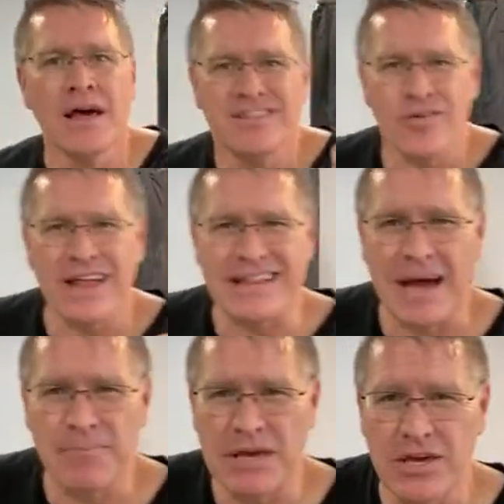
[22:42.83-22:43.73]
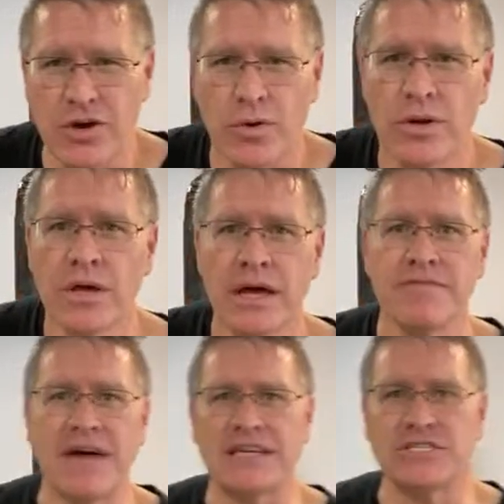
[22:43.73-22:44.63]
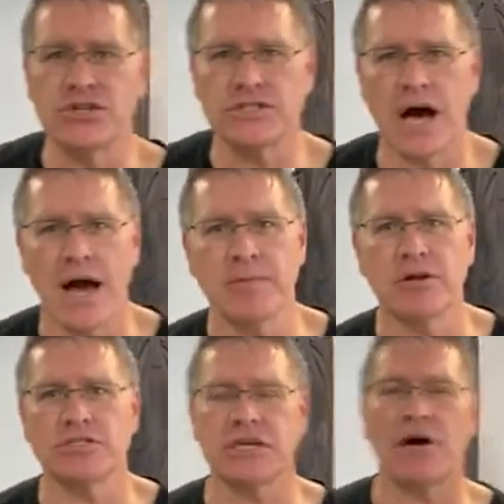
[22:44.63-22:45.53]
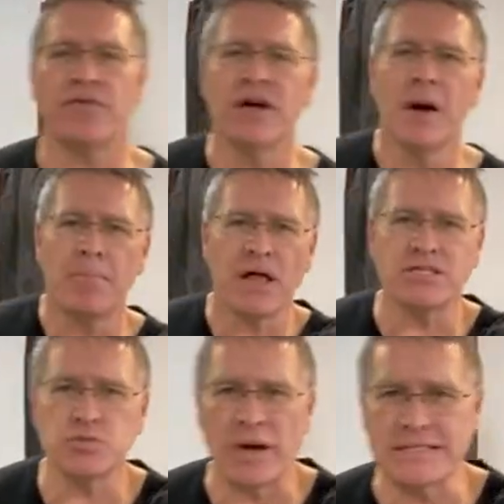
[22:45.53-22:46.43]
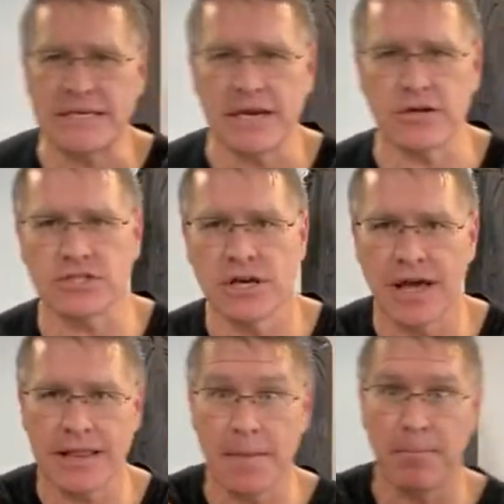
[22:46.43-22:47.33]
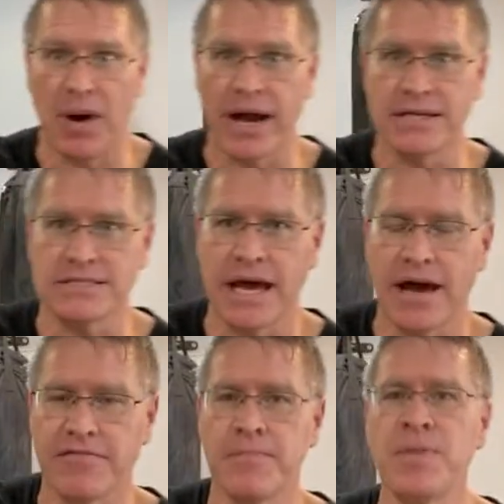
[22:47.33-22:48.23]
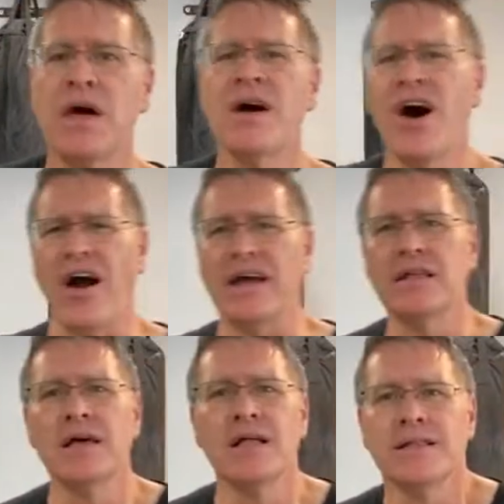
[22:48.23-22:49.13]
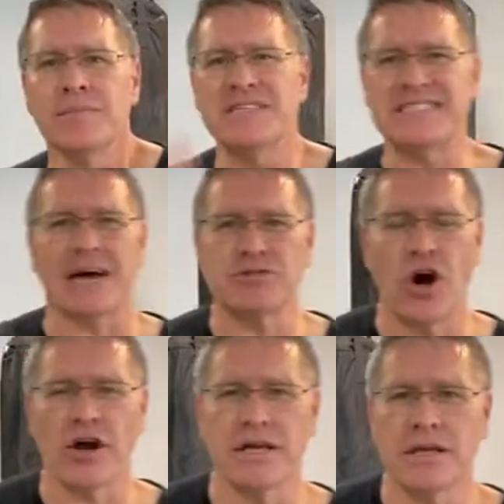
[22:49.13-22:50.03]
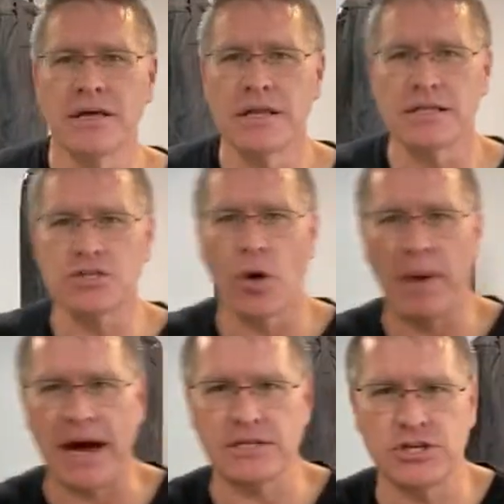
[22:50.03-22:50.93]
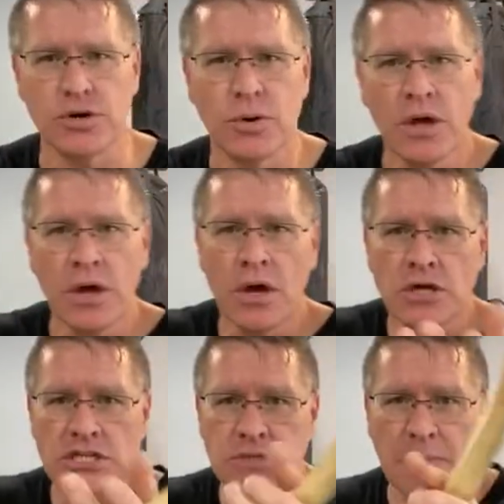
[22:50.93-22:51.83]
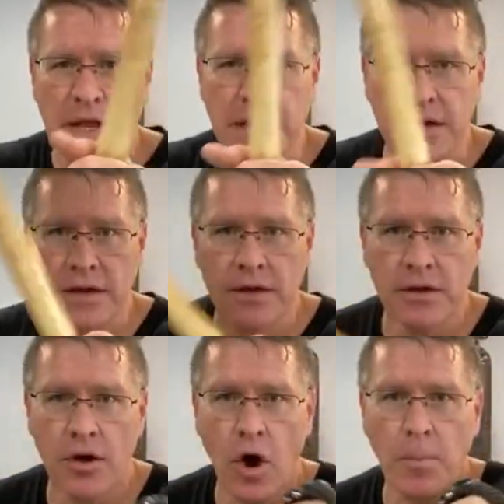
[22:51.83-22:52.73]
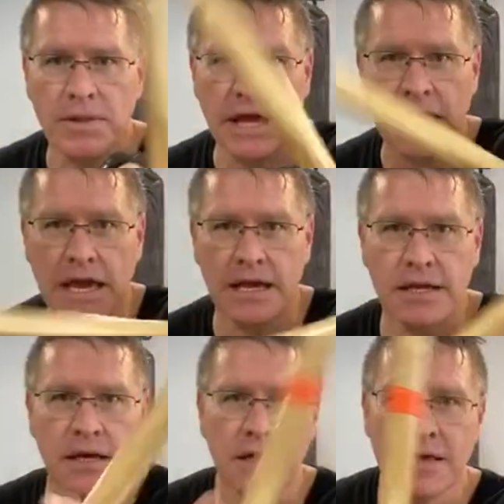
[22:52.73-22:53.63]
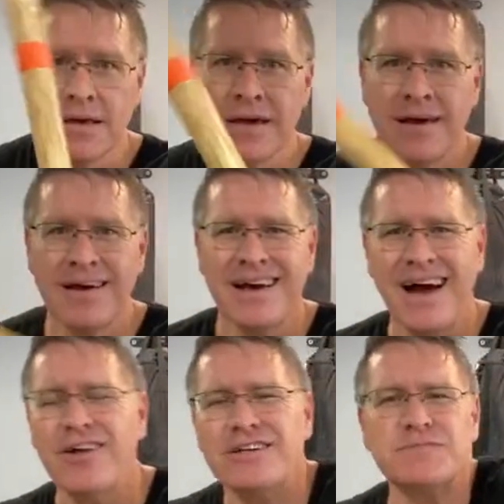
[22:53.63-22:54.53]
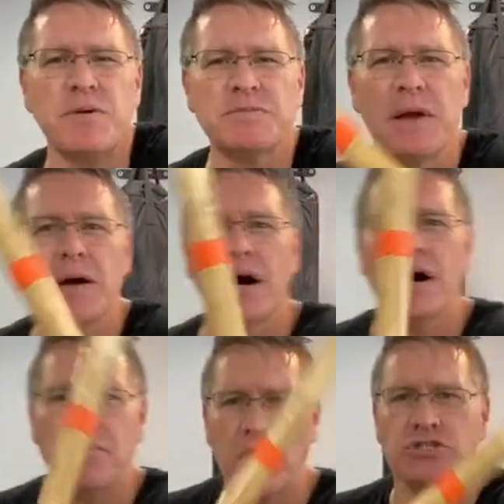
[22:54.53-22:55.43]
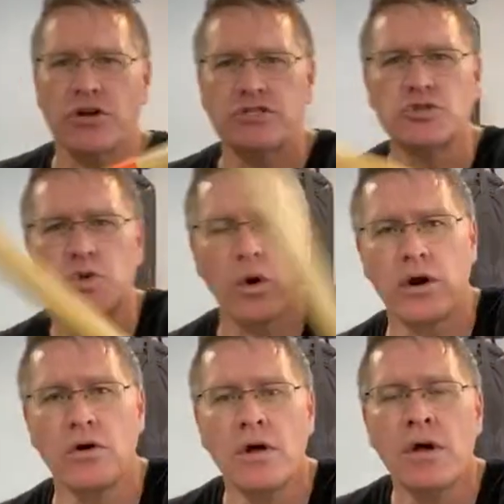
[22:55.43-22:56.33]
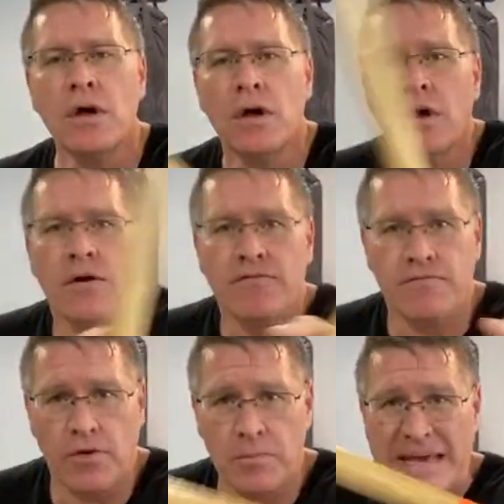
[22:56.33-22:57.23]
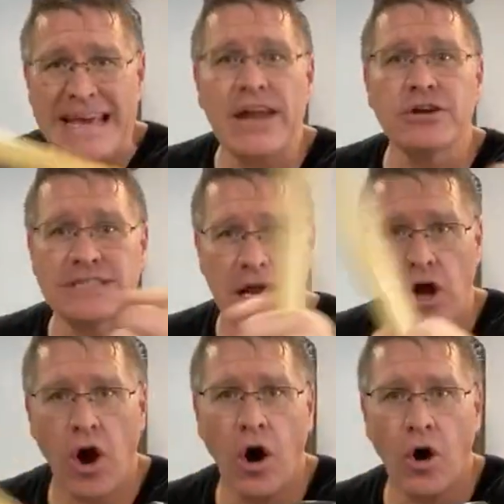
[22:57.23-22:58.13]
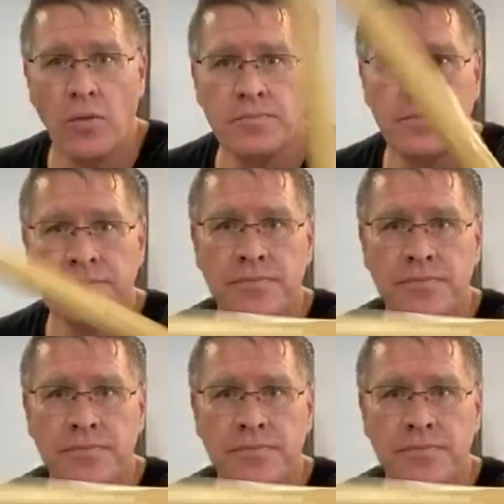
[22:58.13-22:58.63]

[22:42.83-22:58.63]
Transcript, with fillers: Don't let that be you. Invest your time in yourself, blood, sweat, tears, and then buy a staff. All right. Let me stop talking. Let's go back to spinning. Open the hand. I know it's supposed to be a, a martial arts tutorial for beginners at home,